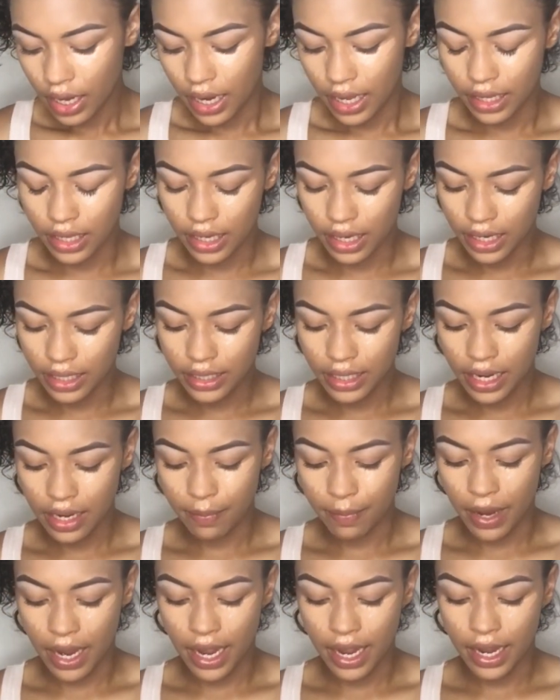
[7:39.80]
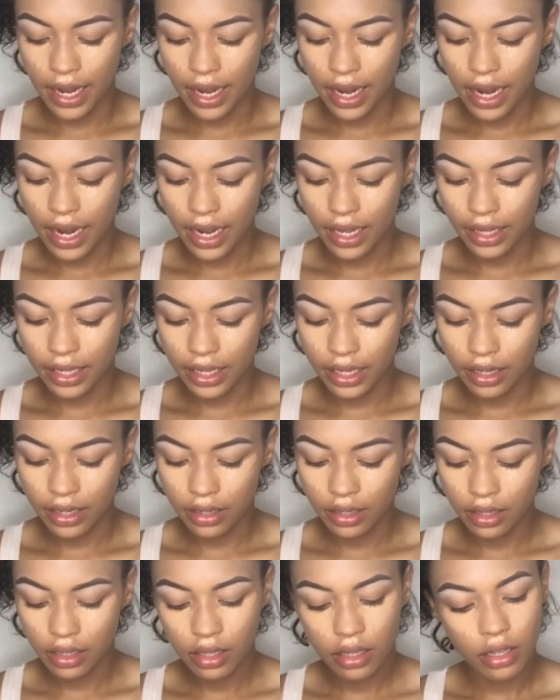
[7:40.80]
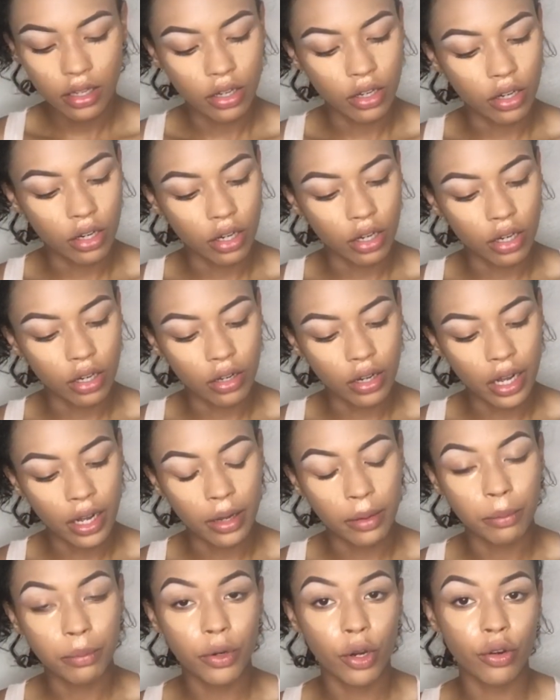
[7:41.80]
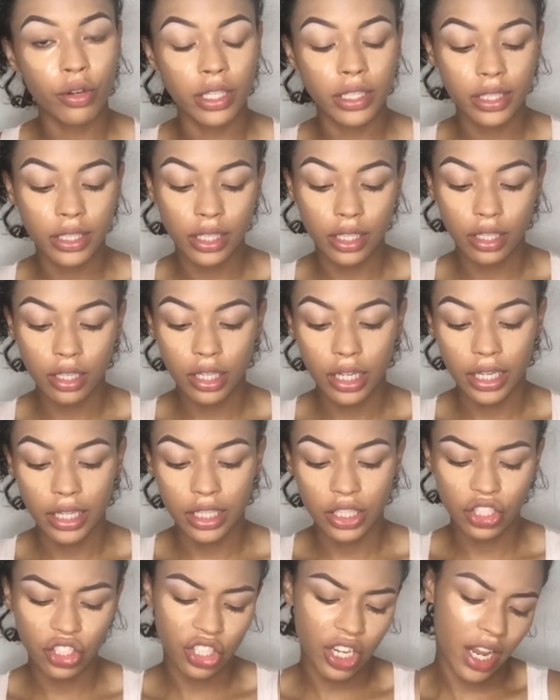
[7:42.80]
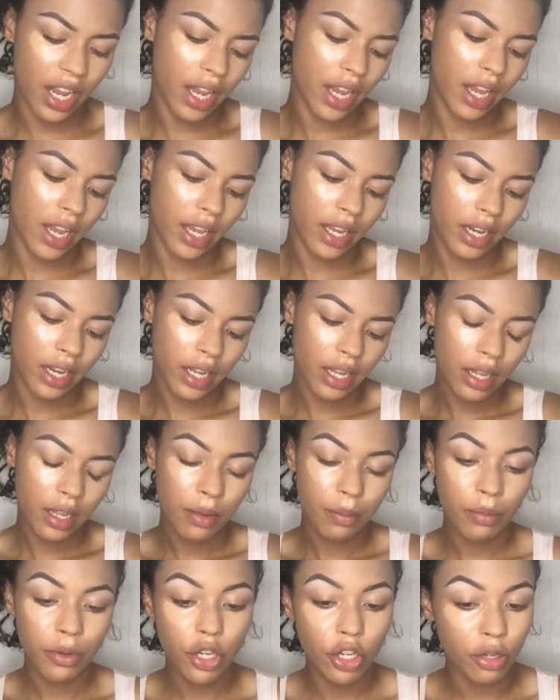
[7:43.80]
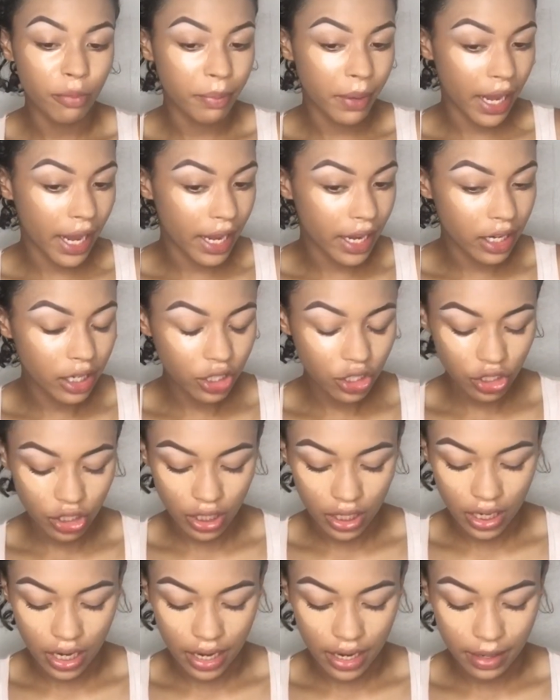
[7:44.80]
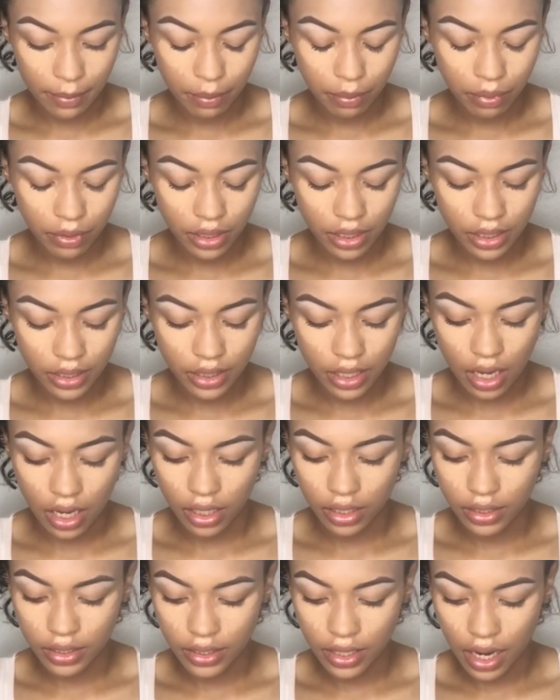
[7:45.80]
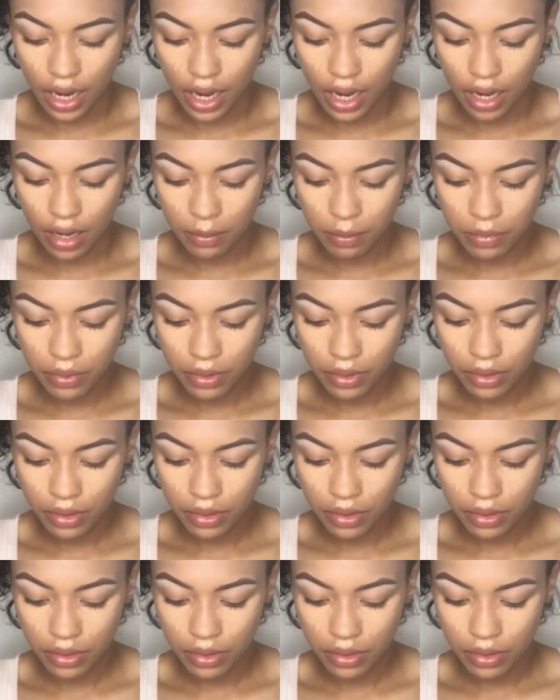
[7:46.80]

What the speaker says: And then I take my LA Girl Pro Concealer in the shade Pure Beige and I put this on top.